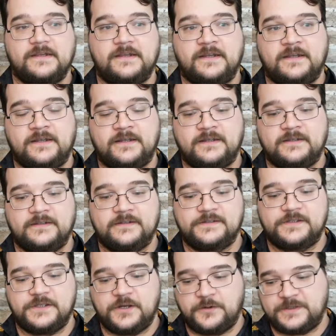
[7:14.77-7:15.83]

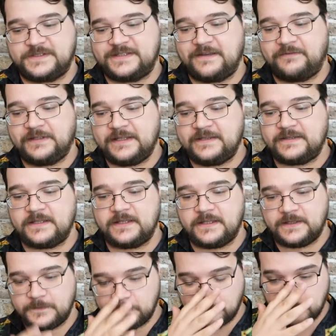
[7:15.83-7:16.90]
it's definitely
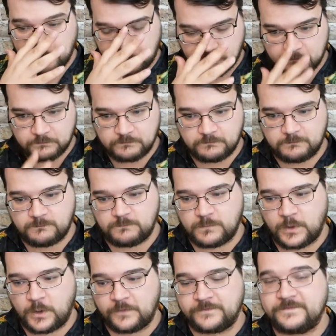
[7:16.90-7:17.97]
the
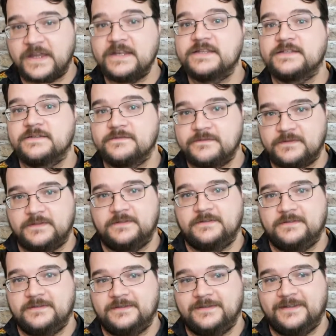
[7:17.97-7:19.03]
offensive
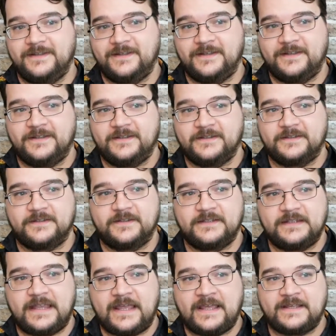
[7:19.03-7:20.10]

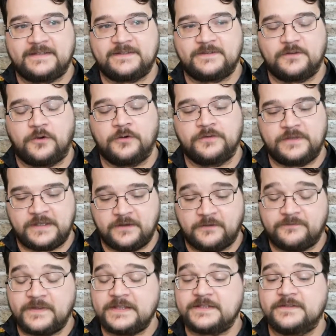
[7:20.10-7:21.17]
class, or the
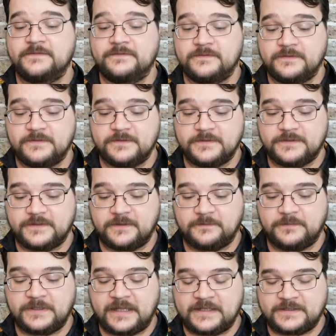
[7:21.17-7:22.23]
offensive
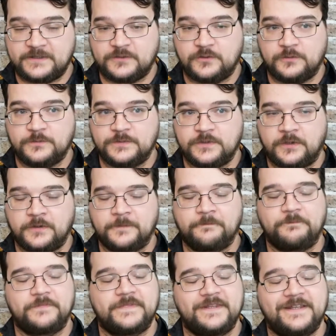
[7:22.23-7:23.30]
subclass in terms, or
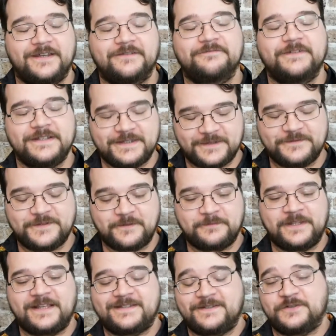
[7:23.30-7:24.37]
the offensive
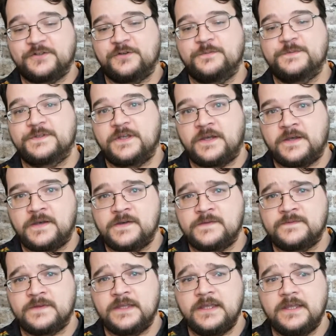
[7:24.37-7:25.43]
subclass in terms of